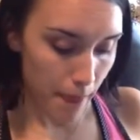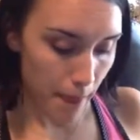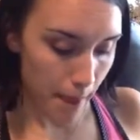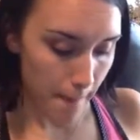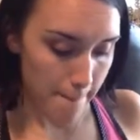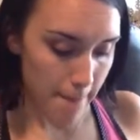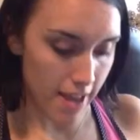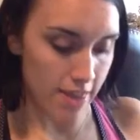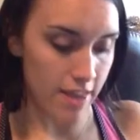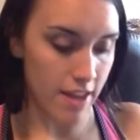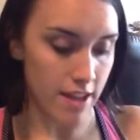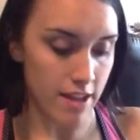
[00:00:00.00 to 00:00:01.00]
And
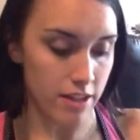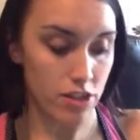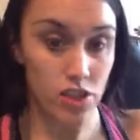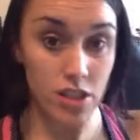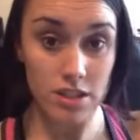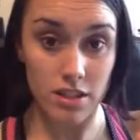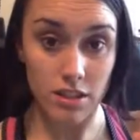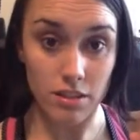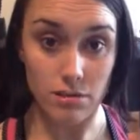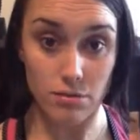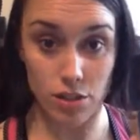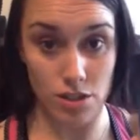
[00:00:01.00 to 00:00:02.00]
then Chisel,
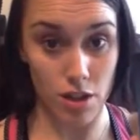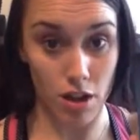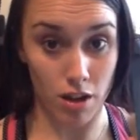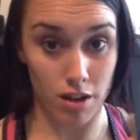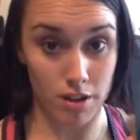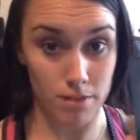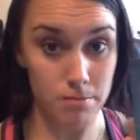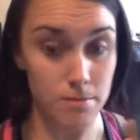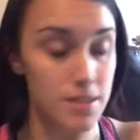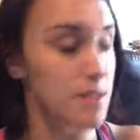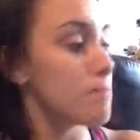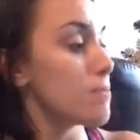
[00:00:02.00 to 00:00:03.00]
which is
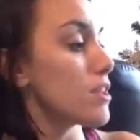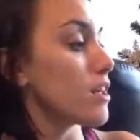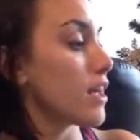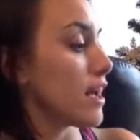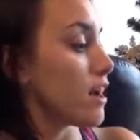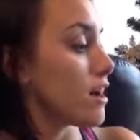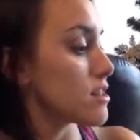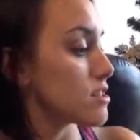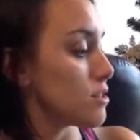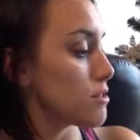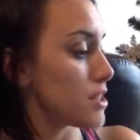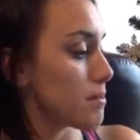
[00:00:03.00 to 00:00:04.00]
Autumn's.
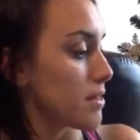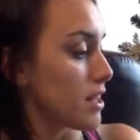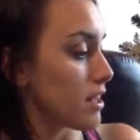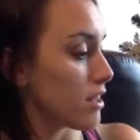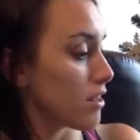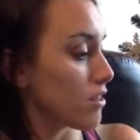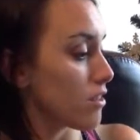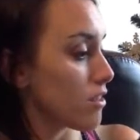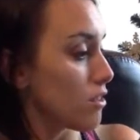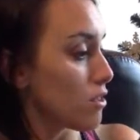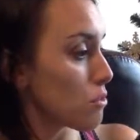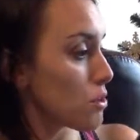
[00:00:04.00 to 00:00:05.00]
Also, same thing,
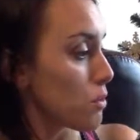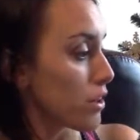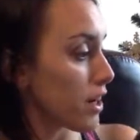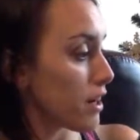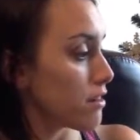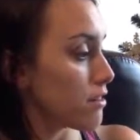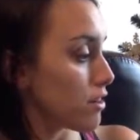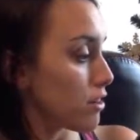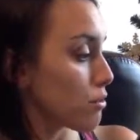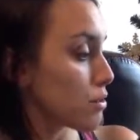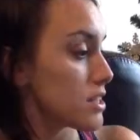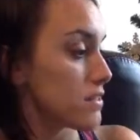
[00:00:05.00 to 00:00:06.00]
three
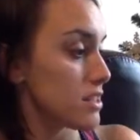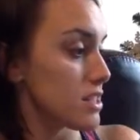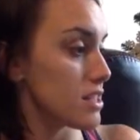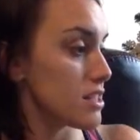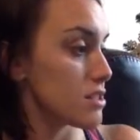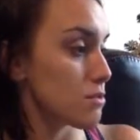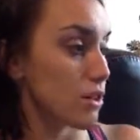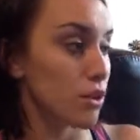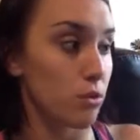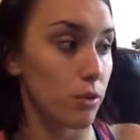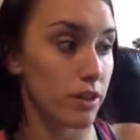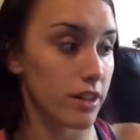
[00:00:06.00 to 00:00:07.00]
DVDs with
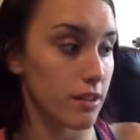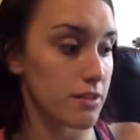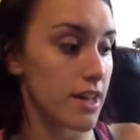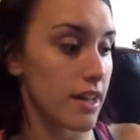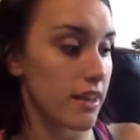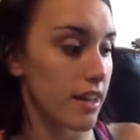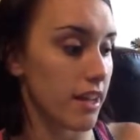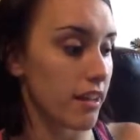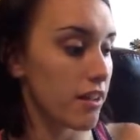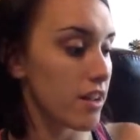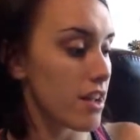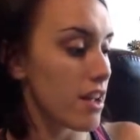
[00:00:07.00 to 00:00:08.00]
her workouts on
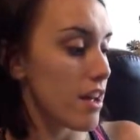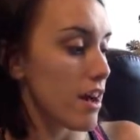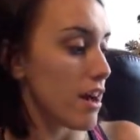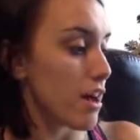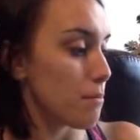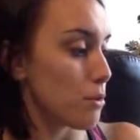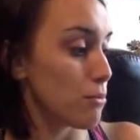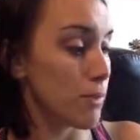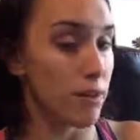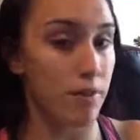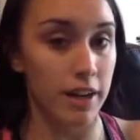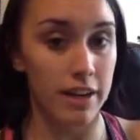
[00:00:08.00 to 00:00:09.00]
there. You
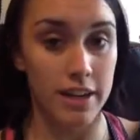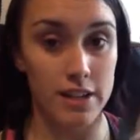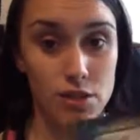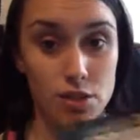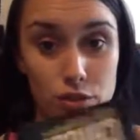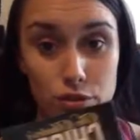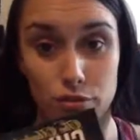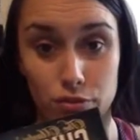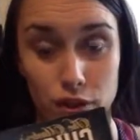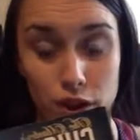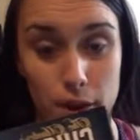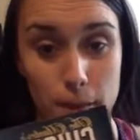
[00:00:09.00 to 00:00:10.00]
may recognize her
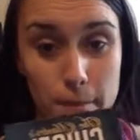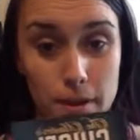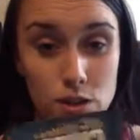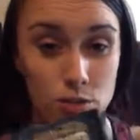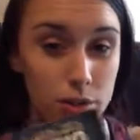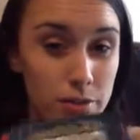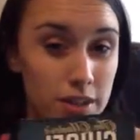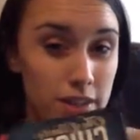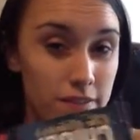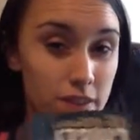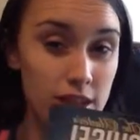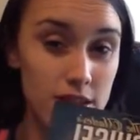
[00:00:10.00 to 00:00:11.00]
from 21
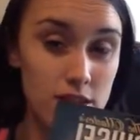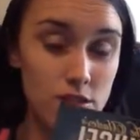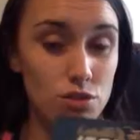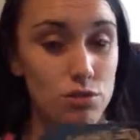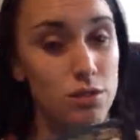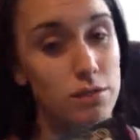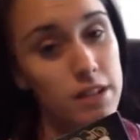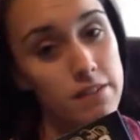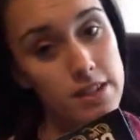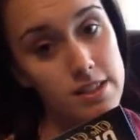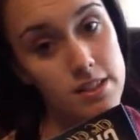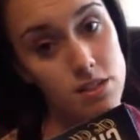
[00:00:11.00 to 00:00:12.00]
Day Fix or 21 Day
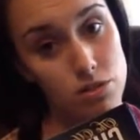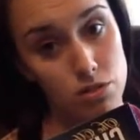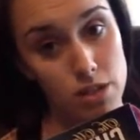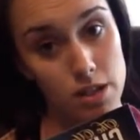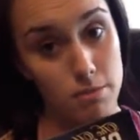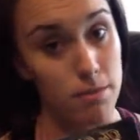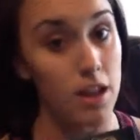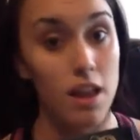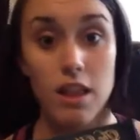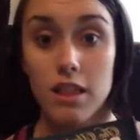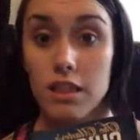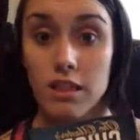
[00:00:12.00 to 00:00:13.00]
Fix Extreme.
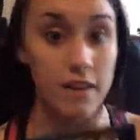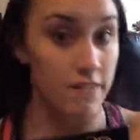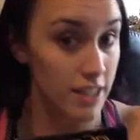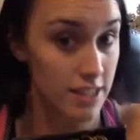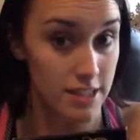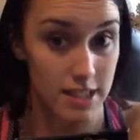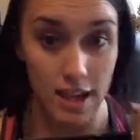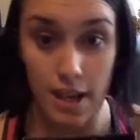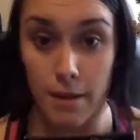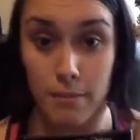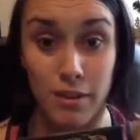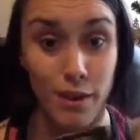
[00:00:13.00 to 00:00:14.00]
Love it.
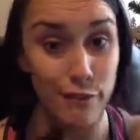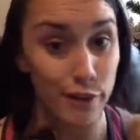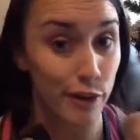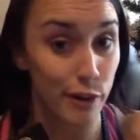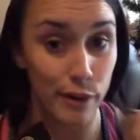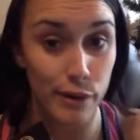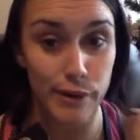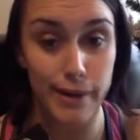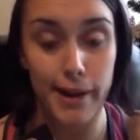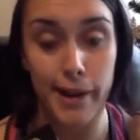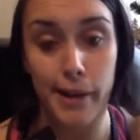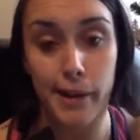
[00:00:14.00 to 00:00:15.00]
Love her.